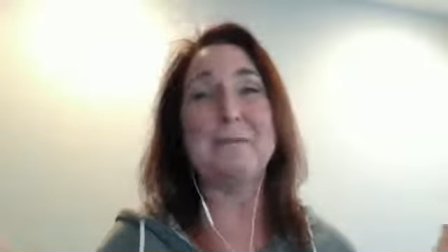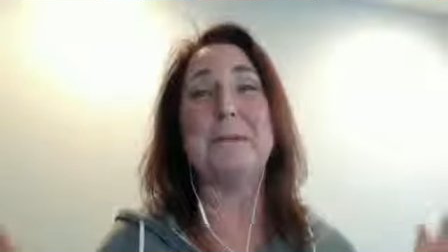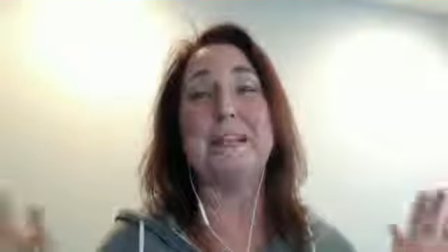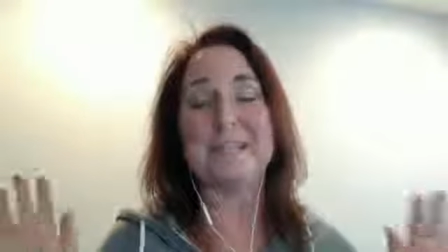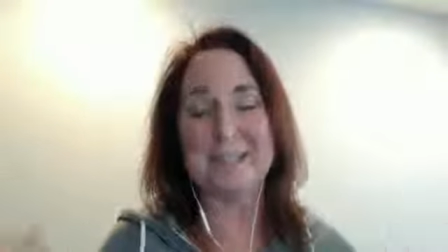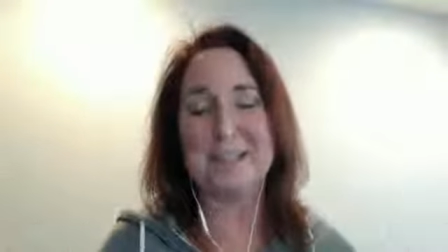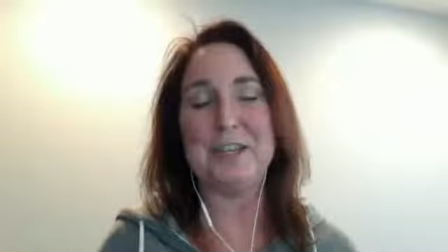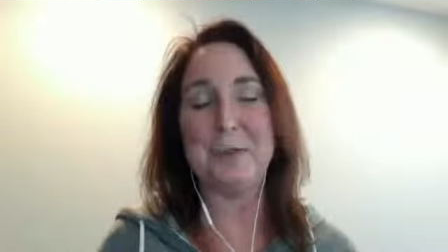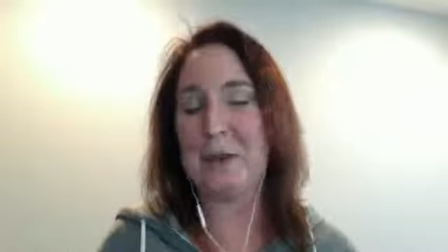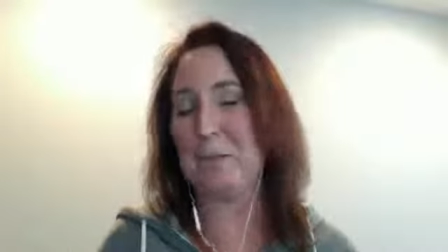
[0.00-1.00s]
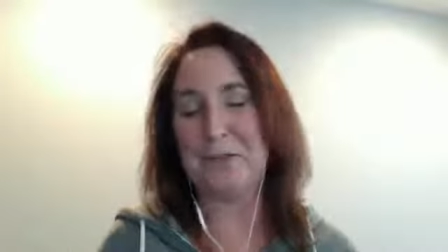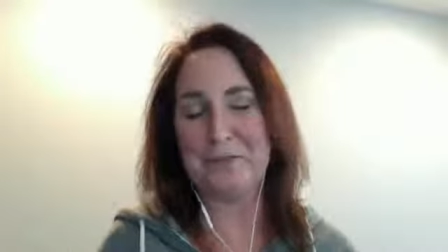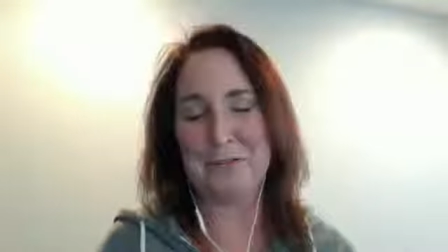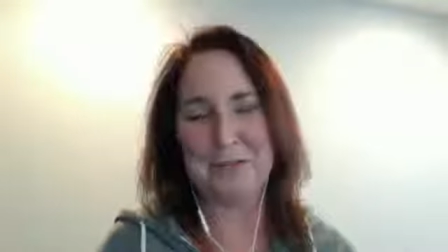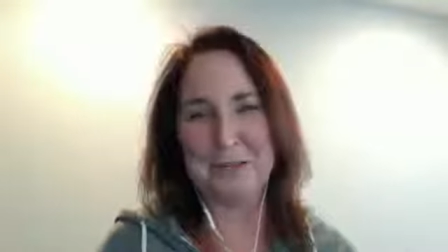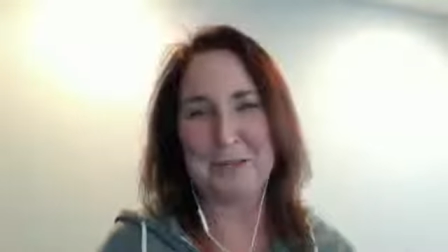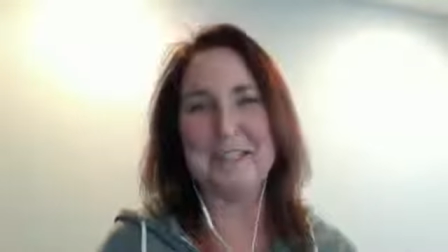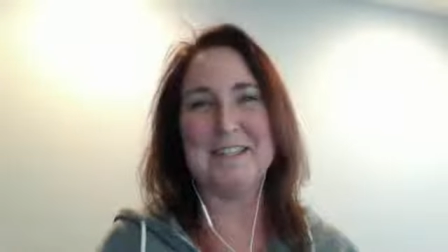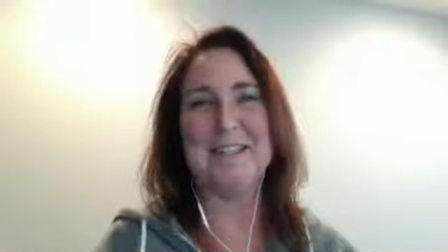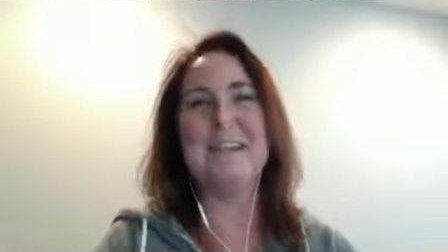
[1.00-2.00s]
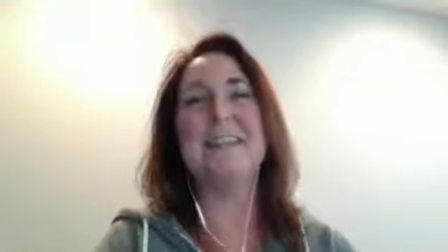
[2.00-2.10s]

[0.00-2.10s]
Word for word: but that's going to take you way more than 15 minutes.